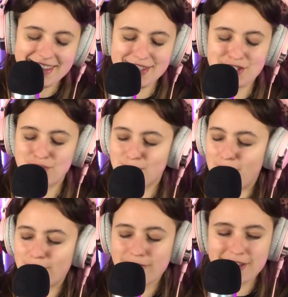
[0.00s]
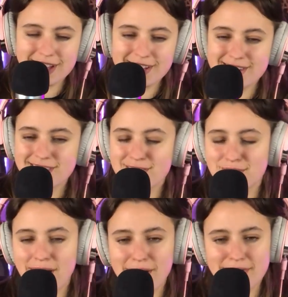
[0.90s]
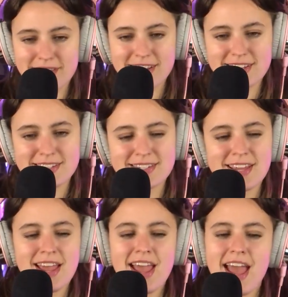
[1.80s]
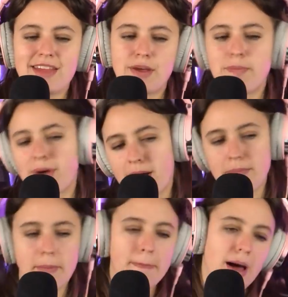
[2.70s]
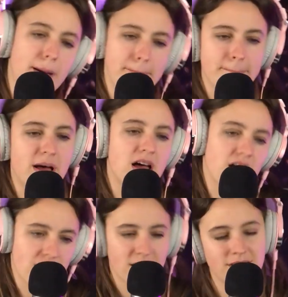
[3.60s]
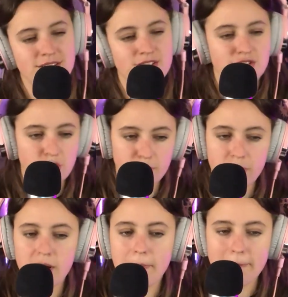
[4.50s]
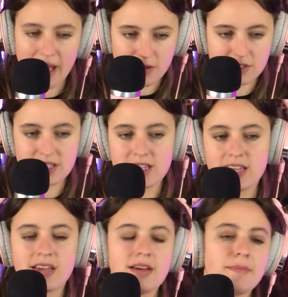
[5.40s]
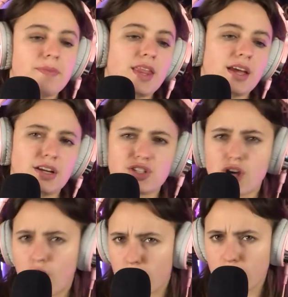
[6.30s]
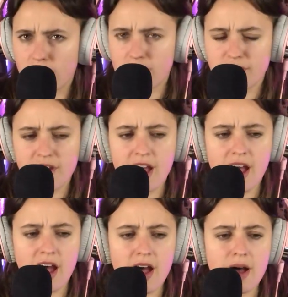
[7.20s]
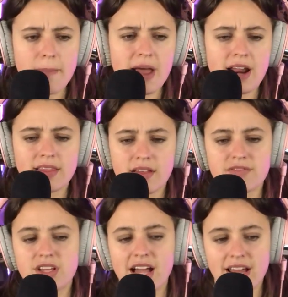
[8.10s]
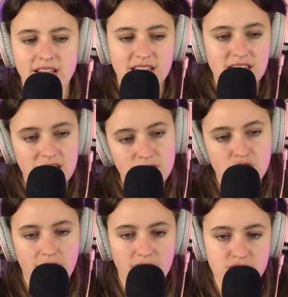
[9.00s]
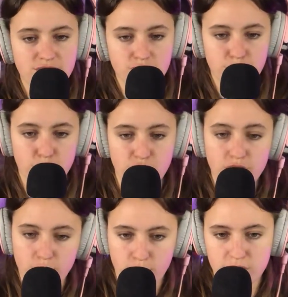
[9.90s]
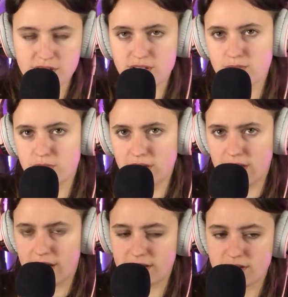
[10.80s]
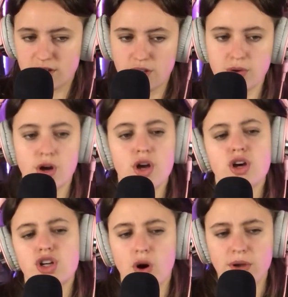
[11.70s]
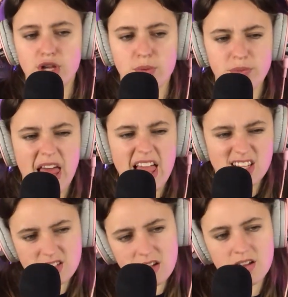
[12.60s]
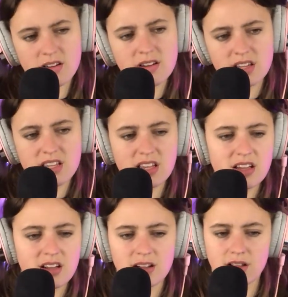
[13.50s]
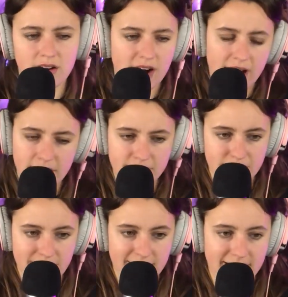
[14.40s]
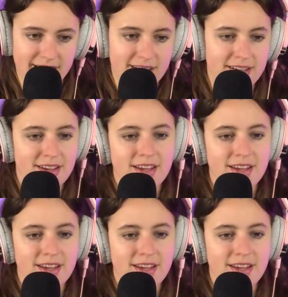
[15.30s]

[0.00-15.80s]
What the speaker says: the drum fills throughout this and the bump, bump, bump, the super bouncy guitar riff. And I love the kind of key change for the pre-chorus is really nice too. Going into pleasure to kill or however they like